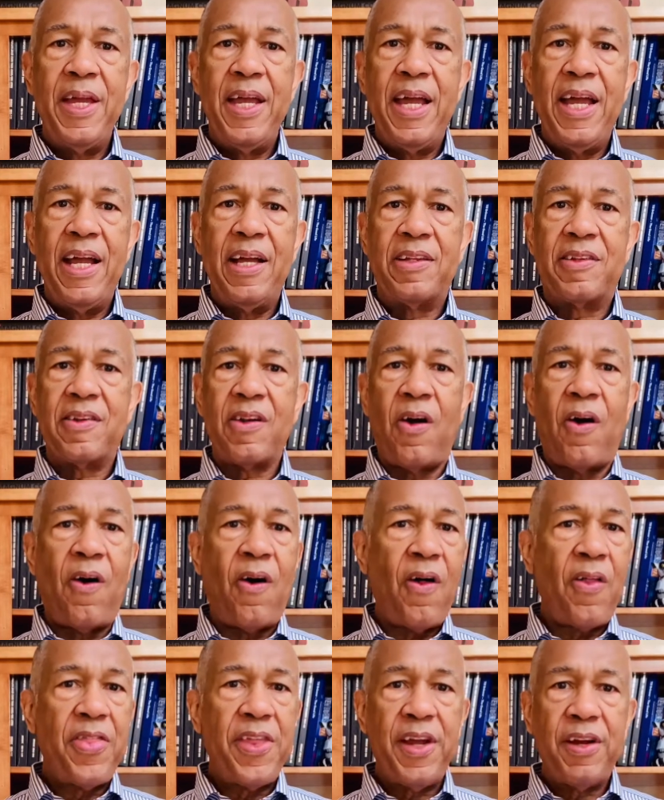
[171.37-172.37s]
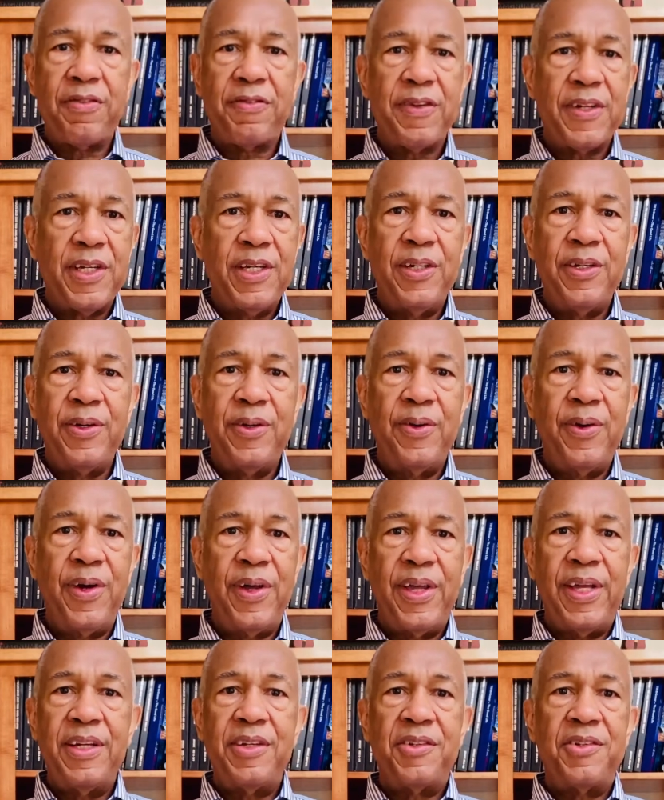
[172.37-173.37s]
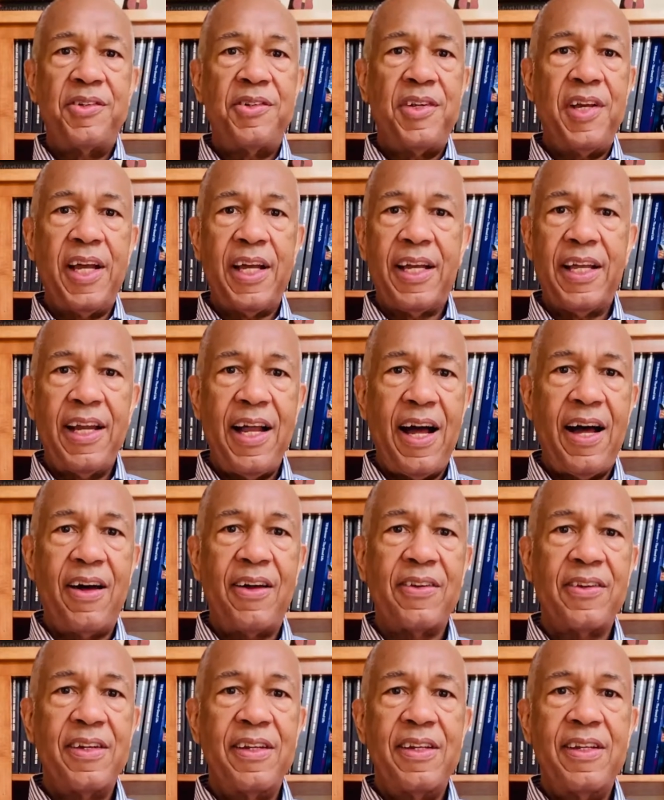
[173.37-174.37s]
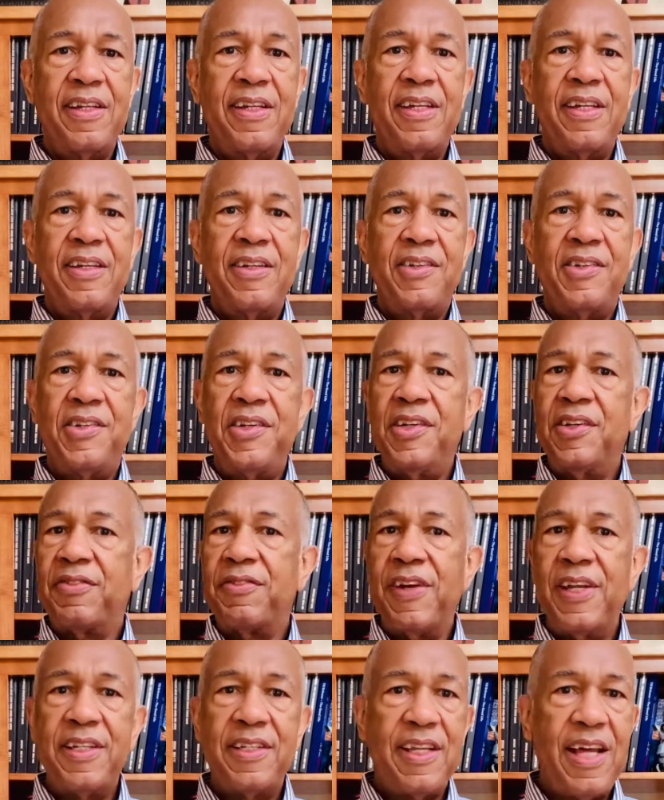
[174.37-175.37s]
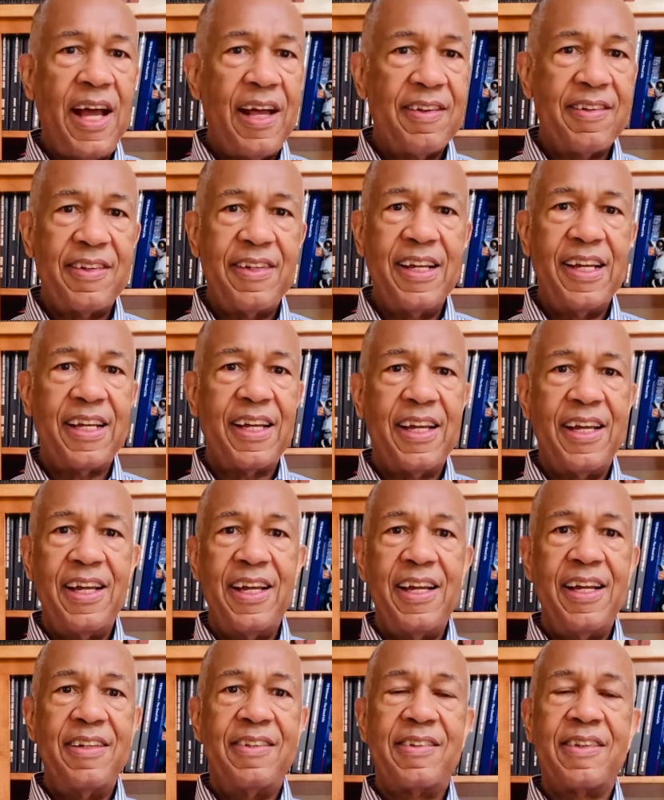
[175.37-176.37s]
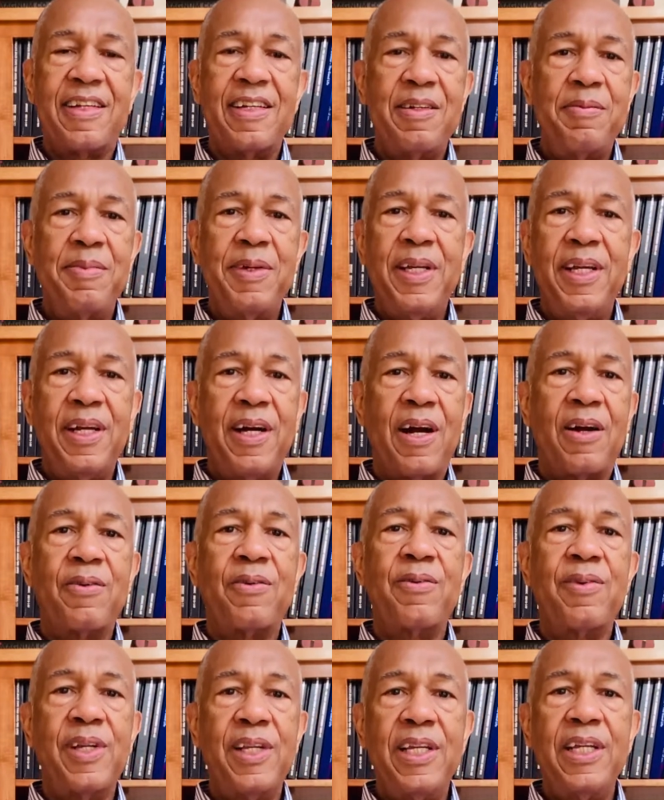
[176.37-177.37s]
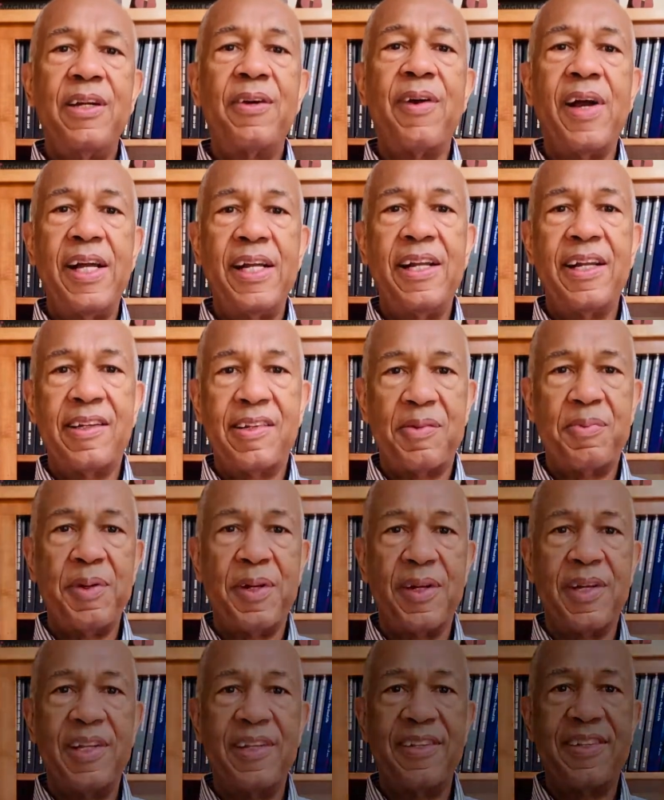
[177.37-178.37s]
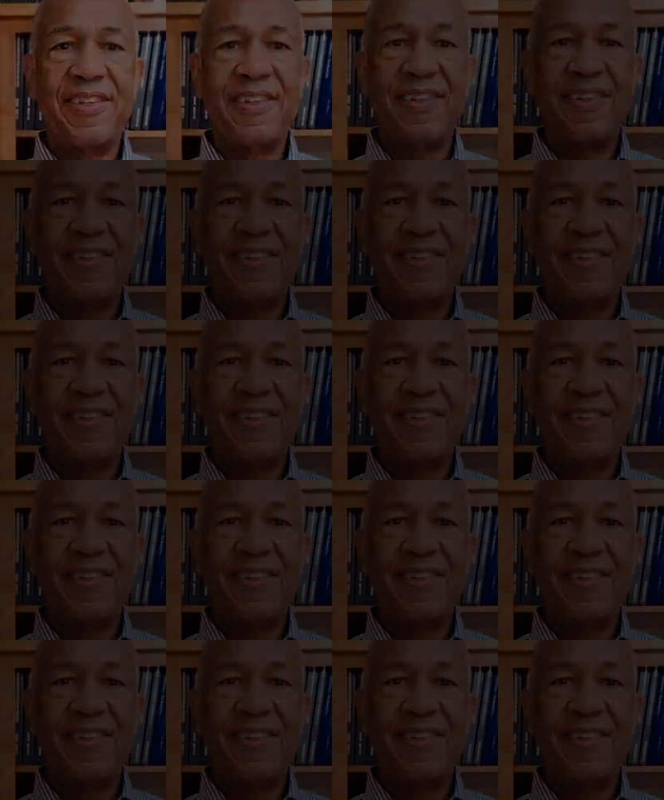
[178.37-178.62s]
it's all there for you. Check it out. She's fantastic. It's going to be a really great experience.